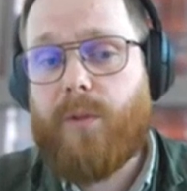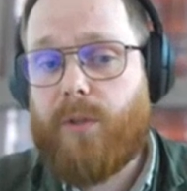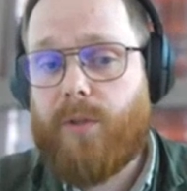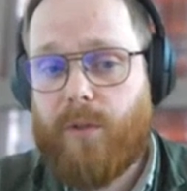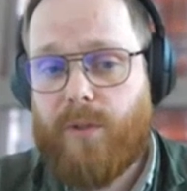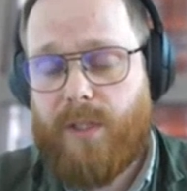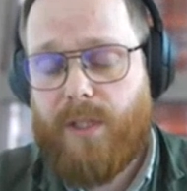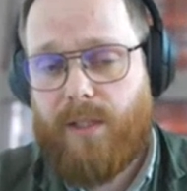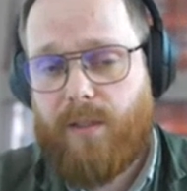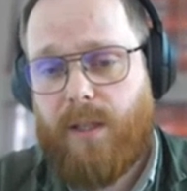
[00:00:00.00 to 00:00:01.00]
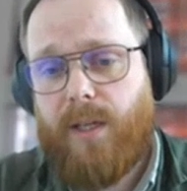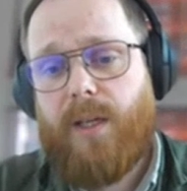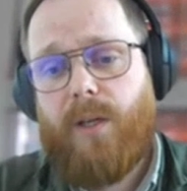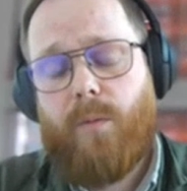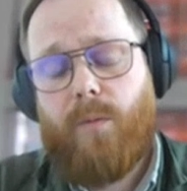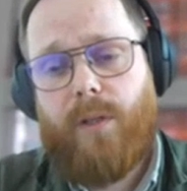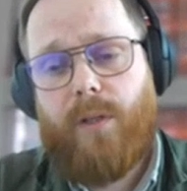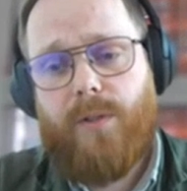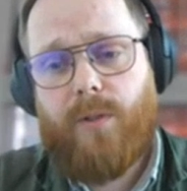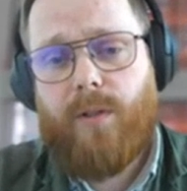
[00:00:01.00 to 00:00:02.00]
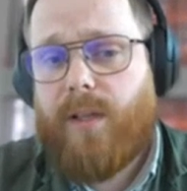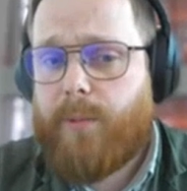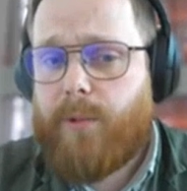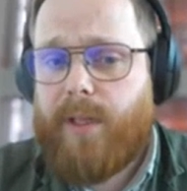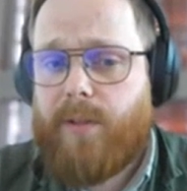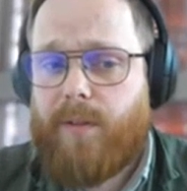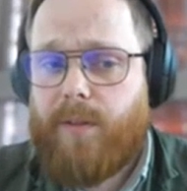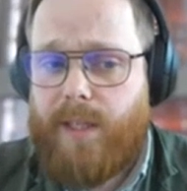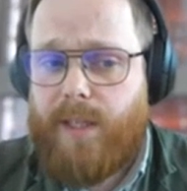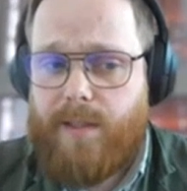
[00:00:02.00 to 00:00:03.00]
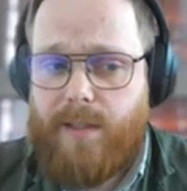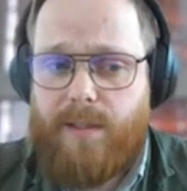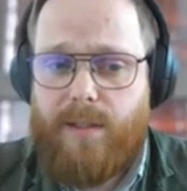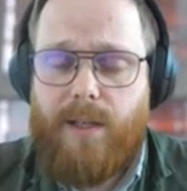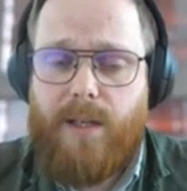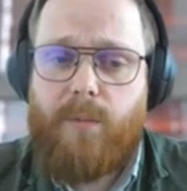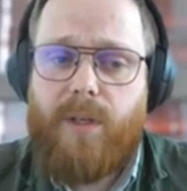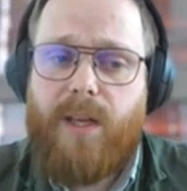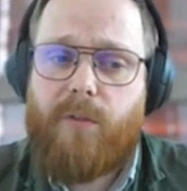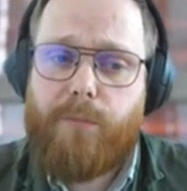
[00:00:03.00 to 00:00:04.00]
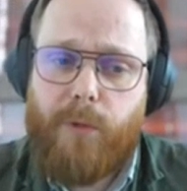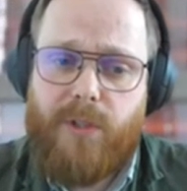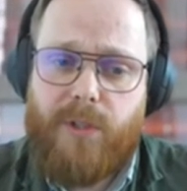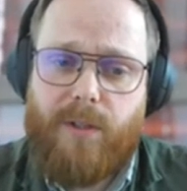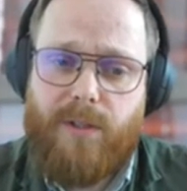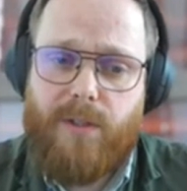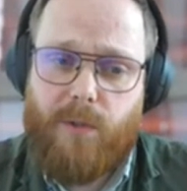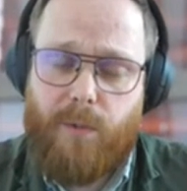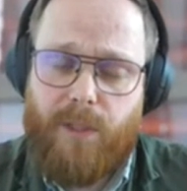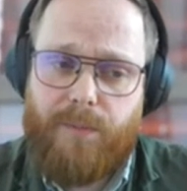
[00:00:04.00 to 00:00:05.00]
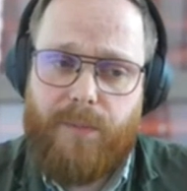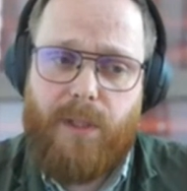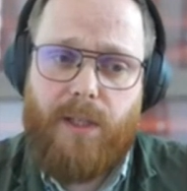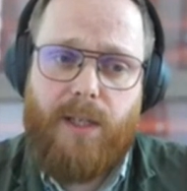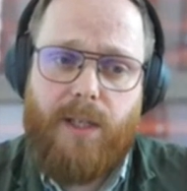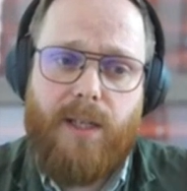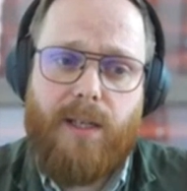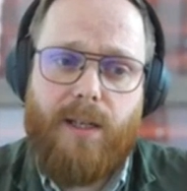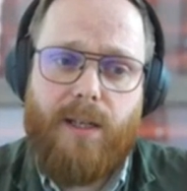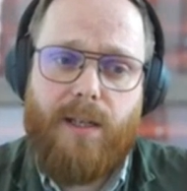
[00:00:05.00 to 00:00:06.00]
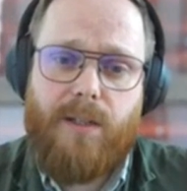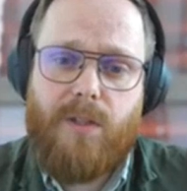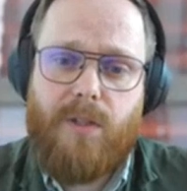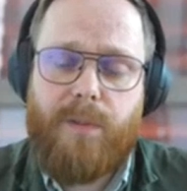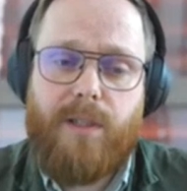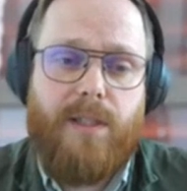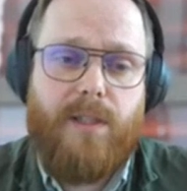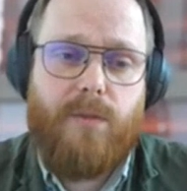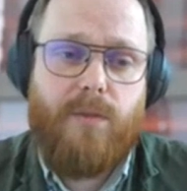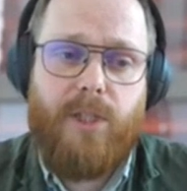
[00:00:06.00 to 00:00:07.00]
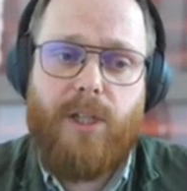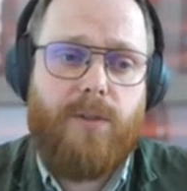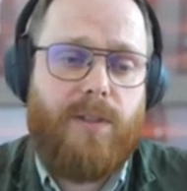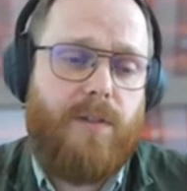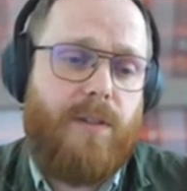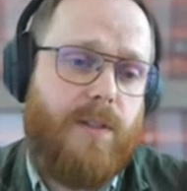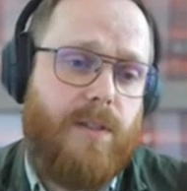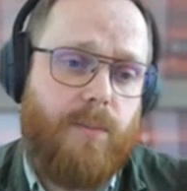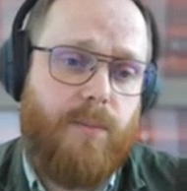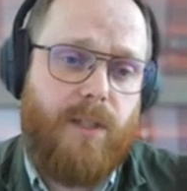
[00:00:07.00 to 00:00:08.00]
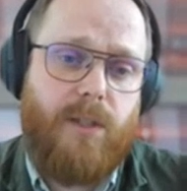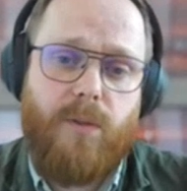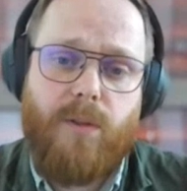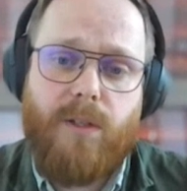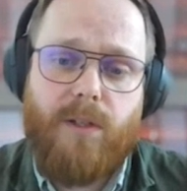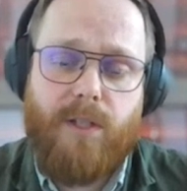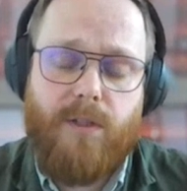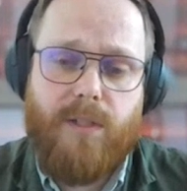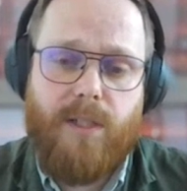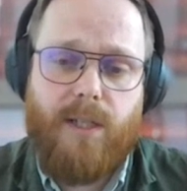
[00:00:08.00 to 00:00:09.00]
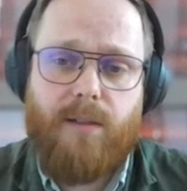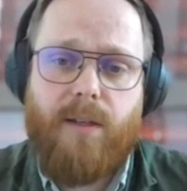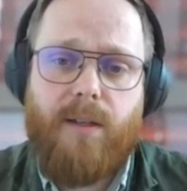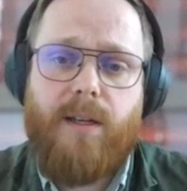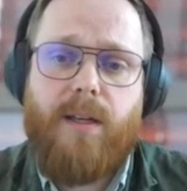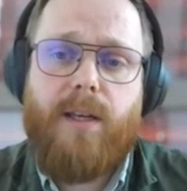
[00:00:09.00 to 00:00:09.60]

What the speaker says: from a university. We also collaborate on thesis and we have postdocs as well. So please reach out if this is something you are interested in.